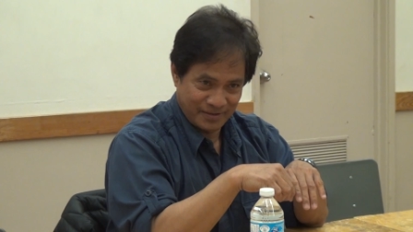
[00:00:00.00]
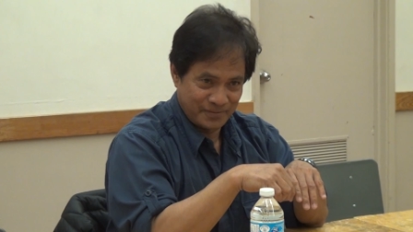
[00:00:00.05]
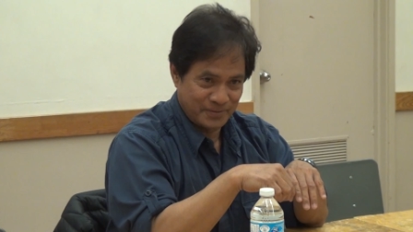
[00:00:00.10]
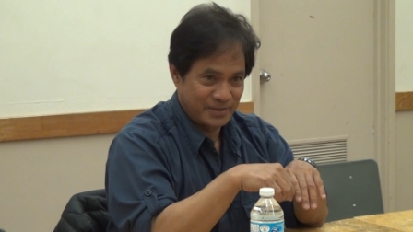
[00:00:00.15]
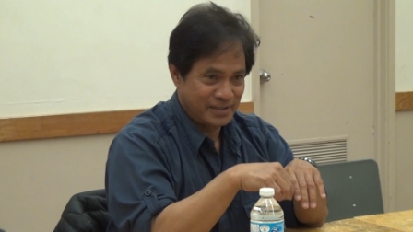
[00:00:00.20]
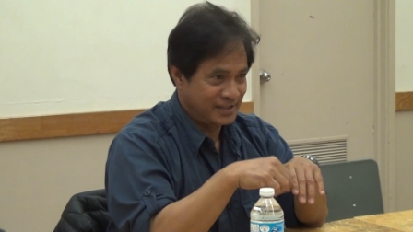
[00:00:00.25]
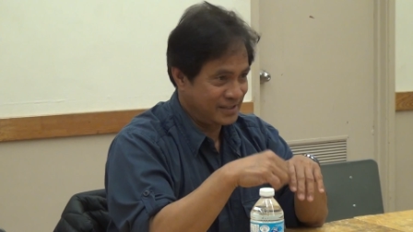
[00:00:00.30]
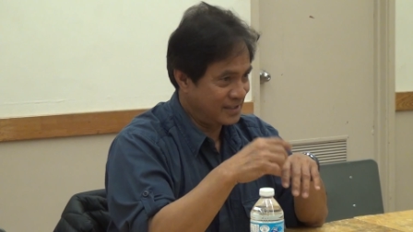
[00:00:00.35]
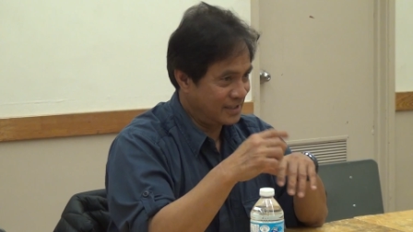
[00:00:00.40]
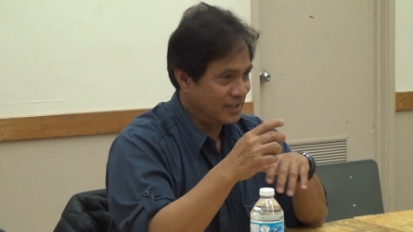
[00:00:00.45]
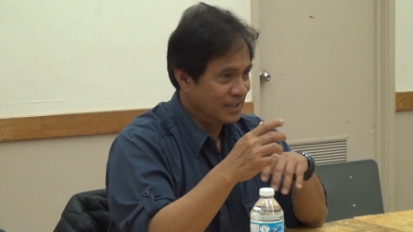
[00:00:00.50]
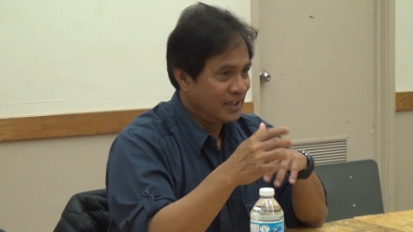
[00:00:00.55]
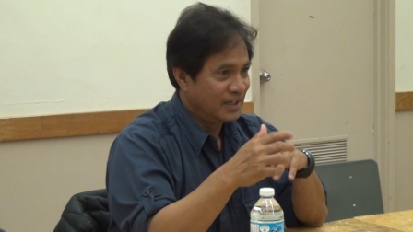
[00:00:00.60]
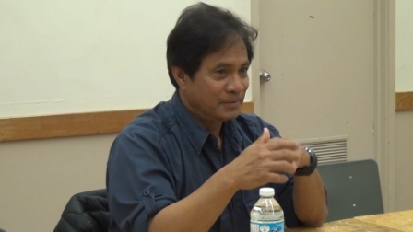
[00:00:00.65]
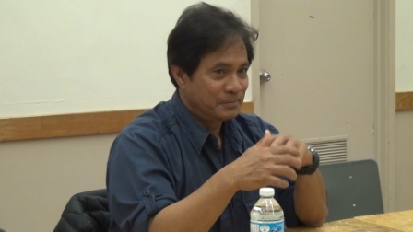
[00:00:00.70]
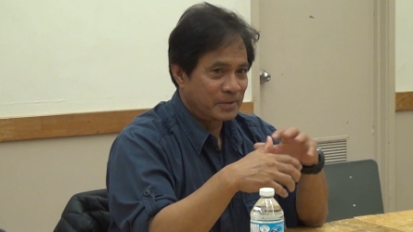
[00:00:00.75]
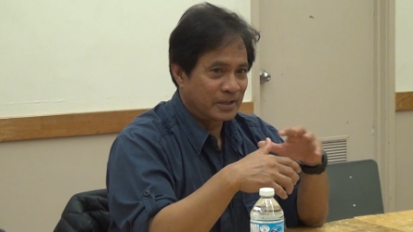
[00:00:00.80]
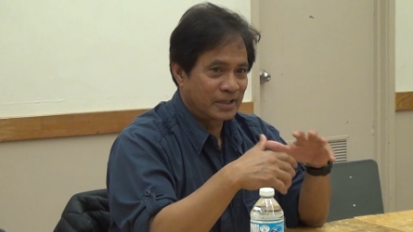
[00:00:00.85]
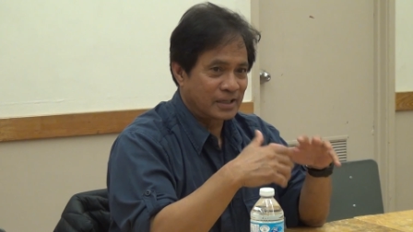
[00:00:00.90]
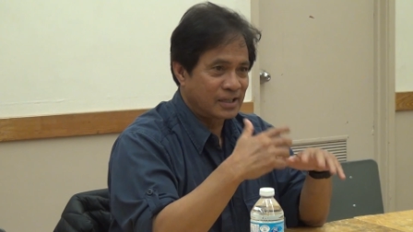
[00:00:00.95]
know,
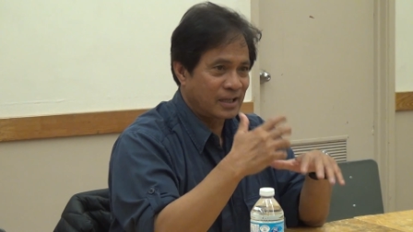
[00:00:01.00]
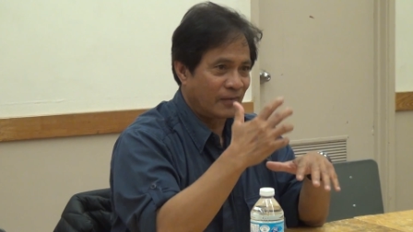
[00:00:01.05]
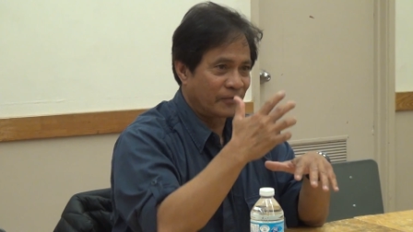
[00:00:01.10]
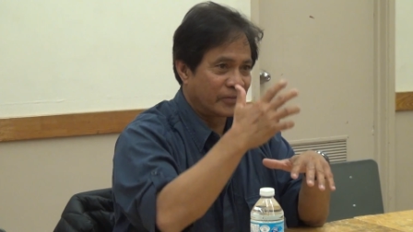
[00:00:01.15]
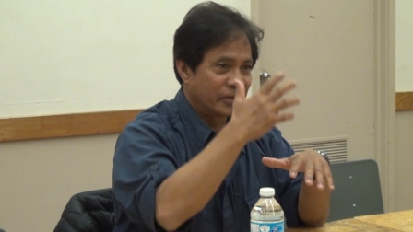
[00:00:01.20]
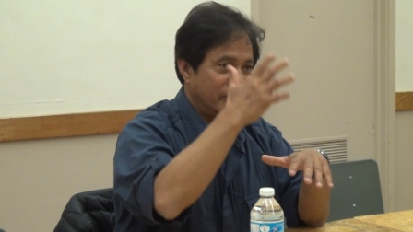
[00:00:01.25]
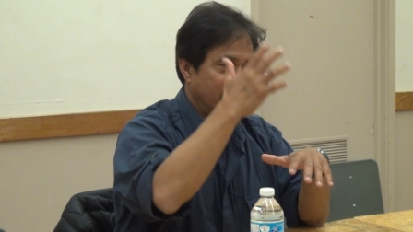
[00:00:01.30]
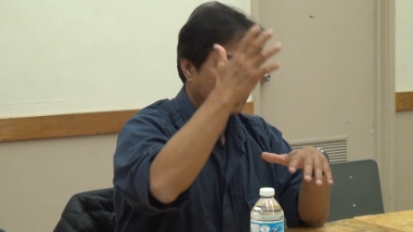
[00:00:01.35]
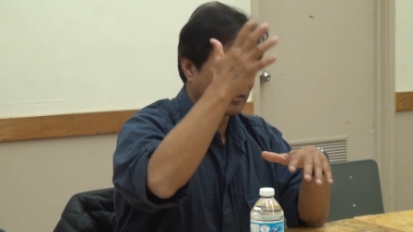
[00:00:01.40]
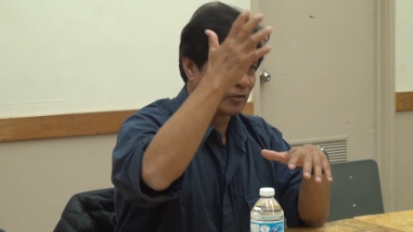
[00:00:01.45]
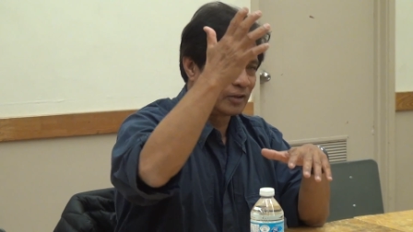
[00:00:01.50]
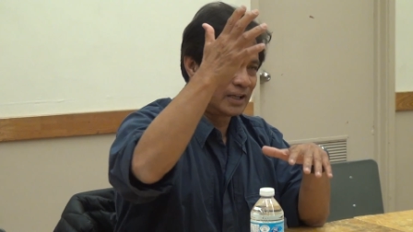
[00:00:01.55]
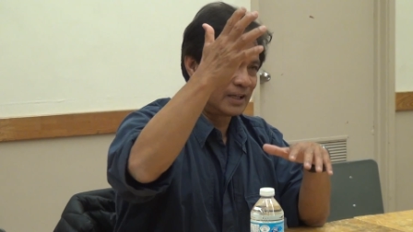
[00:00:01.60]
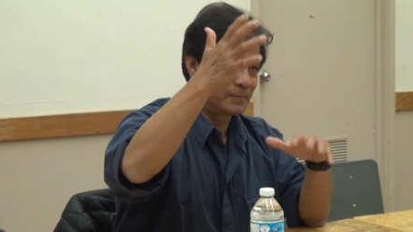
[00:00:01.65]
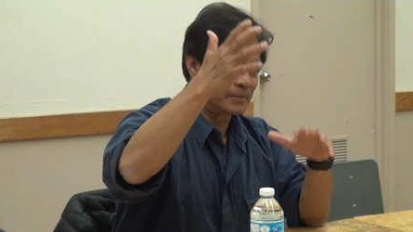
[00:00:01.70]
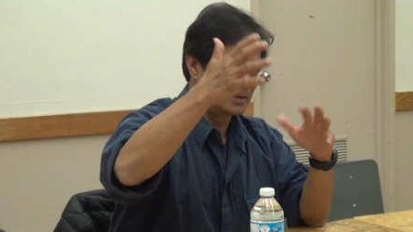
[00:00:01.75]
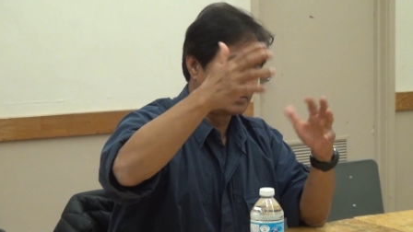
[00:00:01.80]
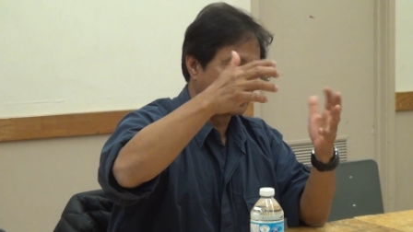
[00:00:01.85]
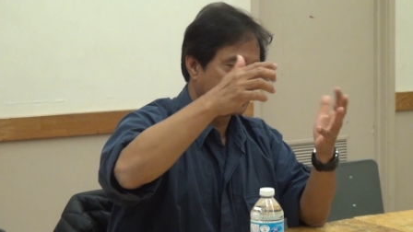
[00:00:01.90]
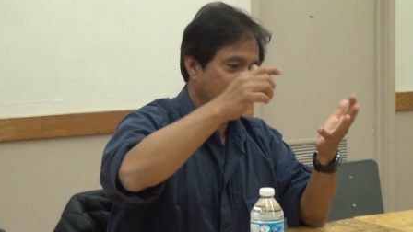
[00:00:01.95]
because after the
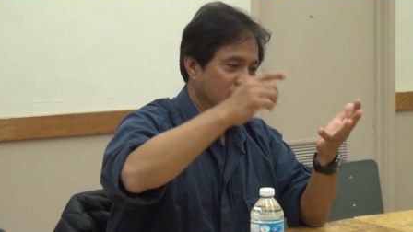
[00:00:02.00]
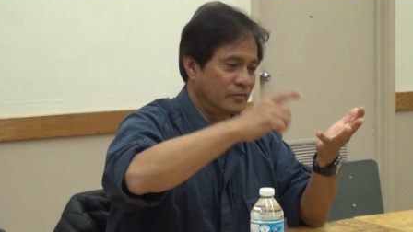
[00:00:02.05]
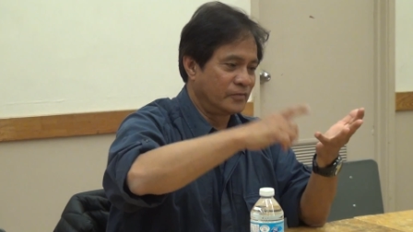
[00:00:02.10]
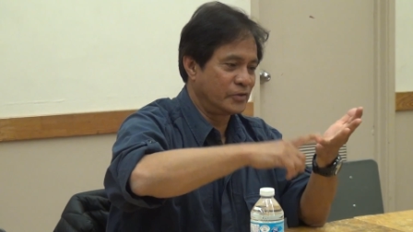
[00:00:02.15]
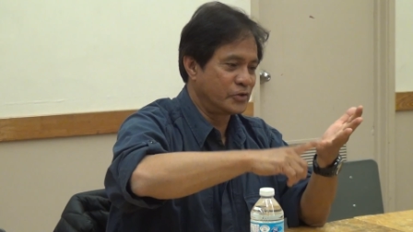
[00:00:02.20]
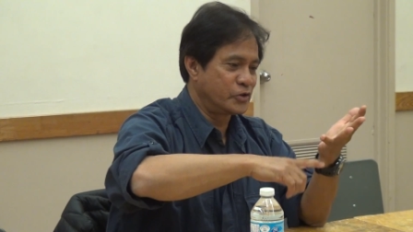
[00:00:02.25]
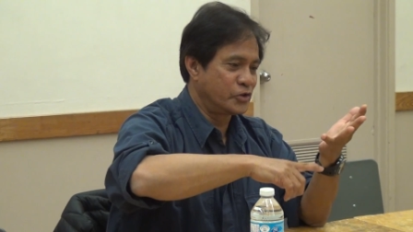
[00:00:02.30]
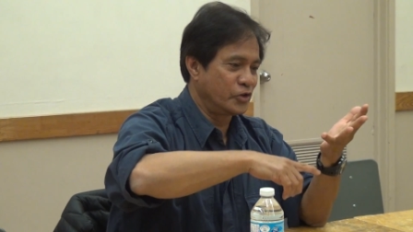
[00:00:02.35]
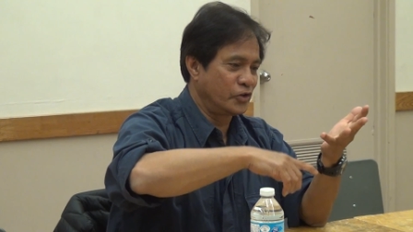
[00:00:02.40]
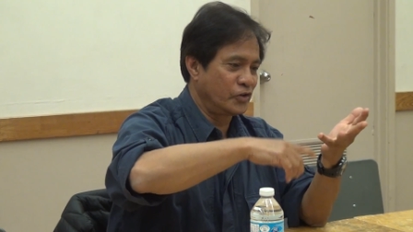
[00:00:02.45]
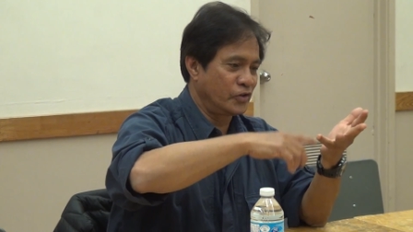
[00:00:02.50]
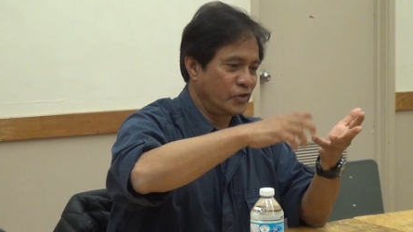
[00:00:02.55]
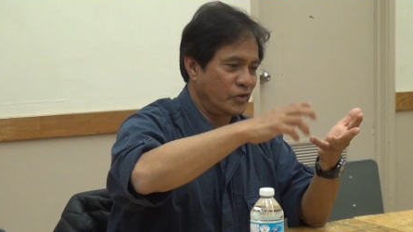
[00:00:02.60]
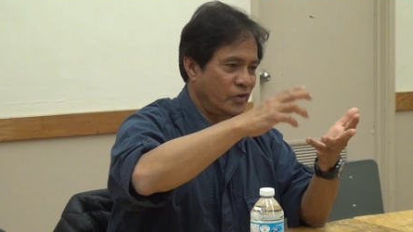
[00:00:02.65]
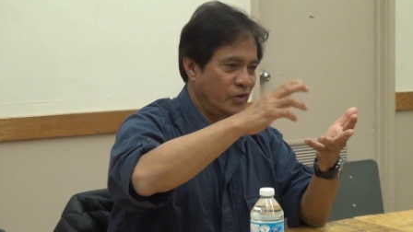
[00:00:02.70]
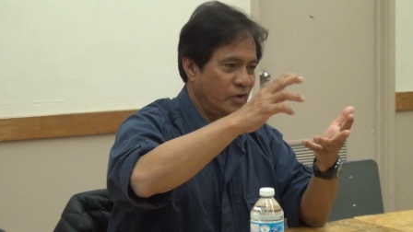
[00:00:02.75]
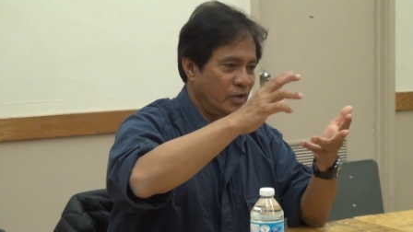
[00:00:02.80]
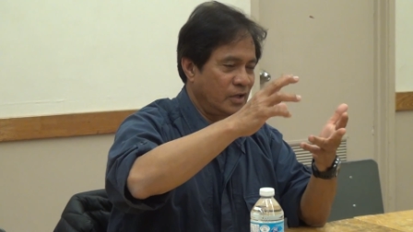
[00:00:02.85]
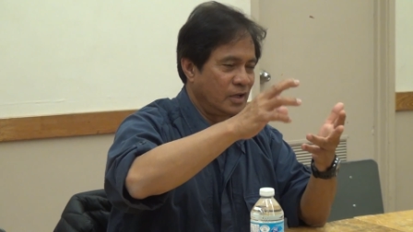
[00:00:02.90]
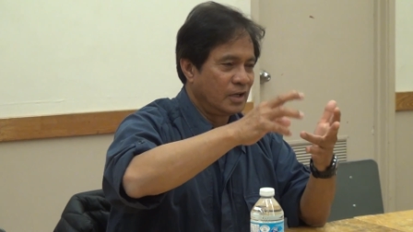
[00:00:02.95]
collapse of the Soviet
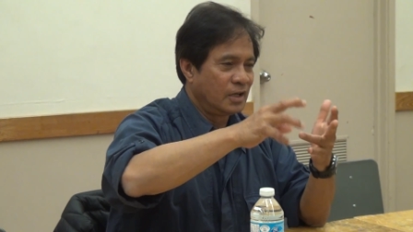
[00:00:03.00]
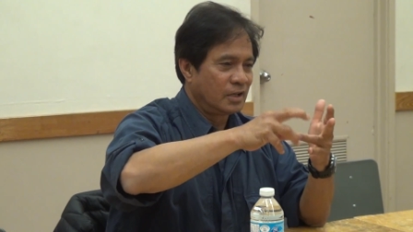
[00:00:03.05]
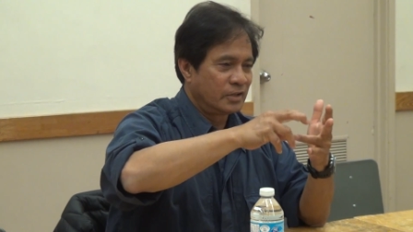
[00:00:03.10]
Union,